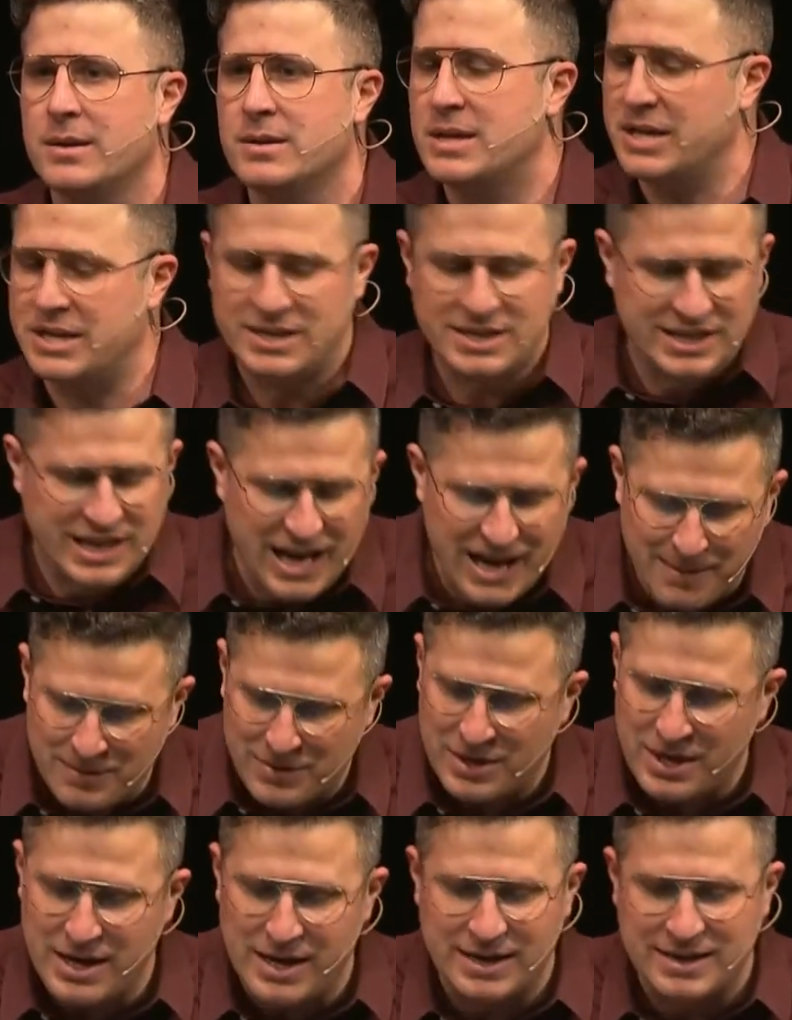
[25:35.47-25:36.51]
The same
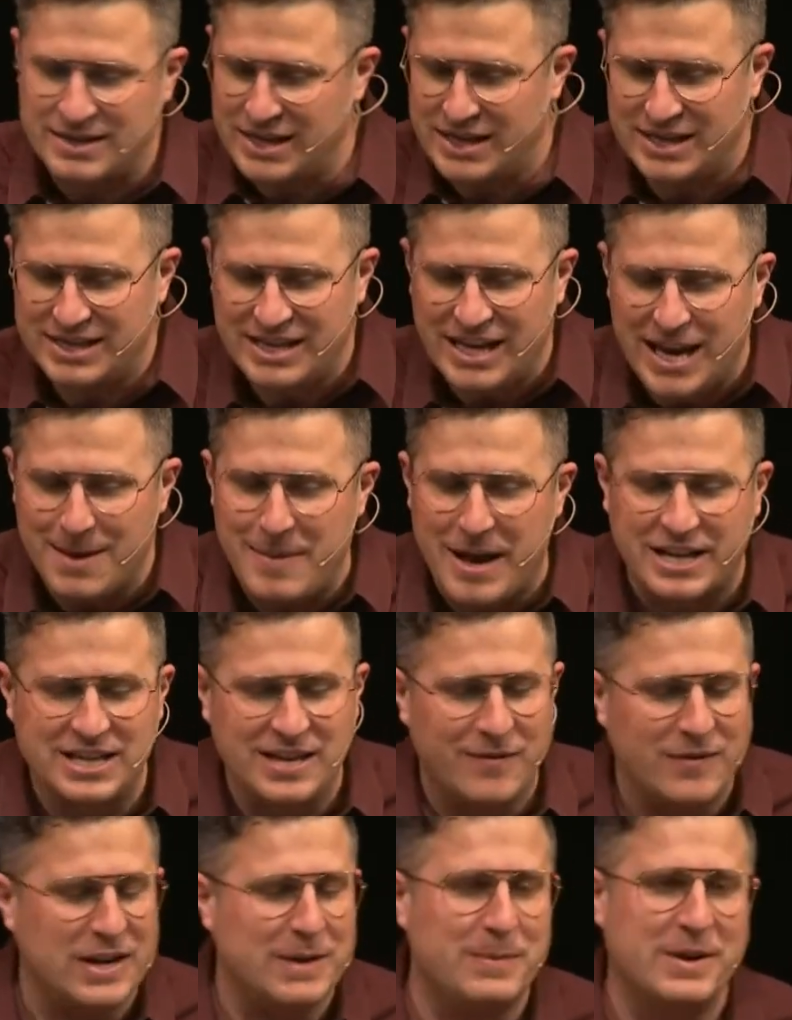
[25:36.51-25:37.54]
things, the same
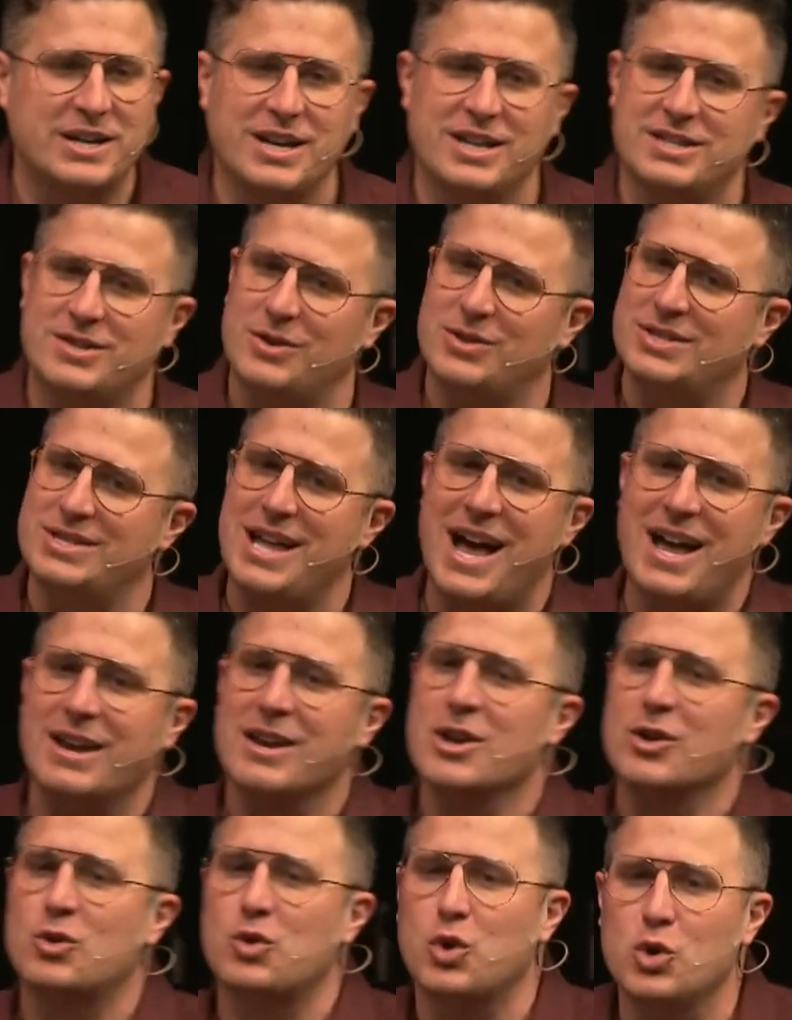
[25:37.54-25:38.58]
activity, because there's not
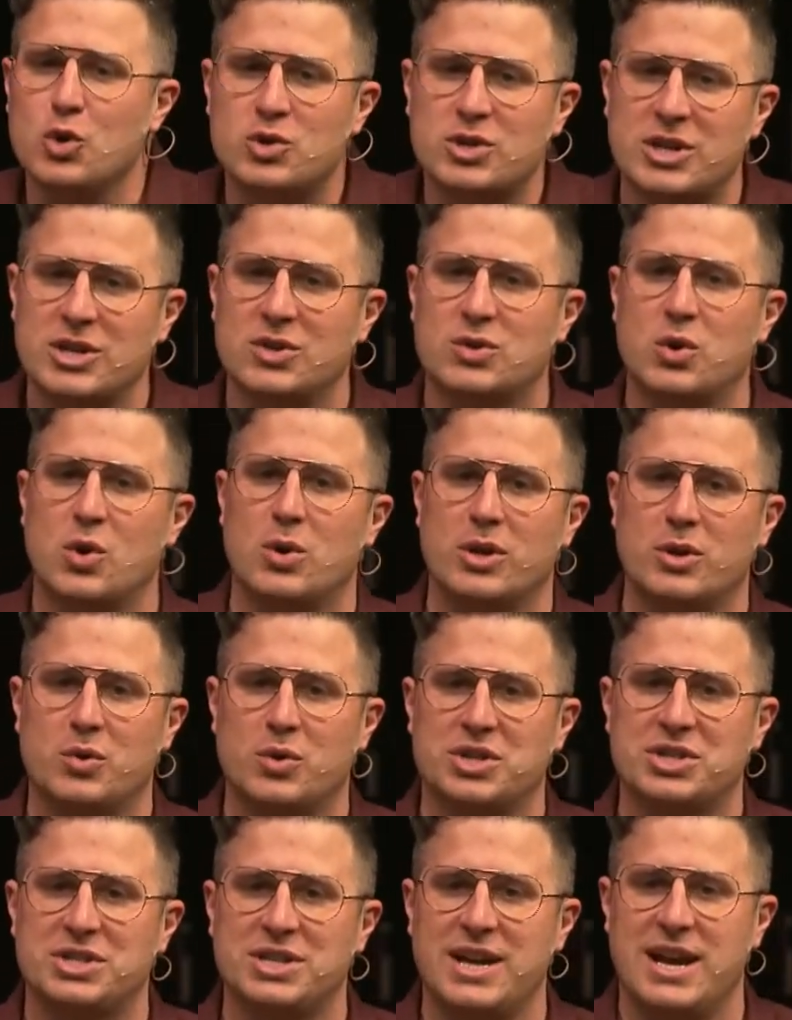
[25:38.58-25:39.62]
cruise control in
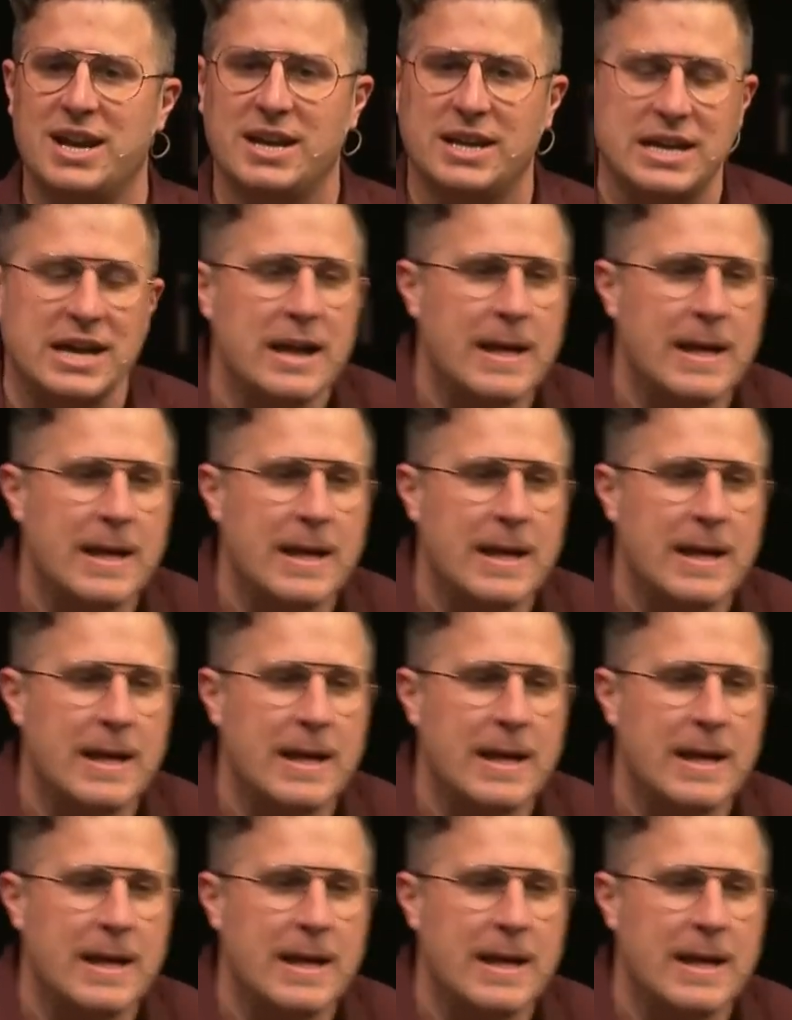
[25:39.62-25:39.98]
Christianity.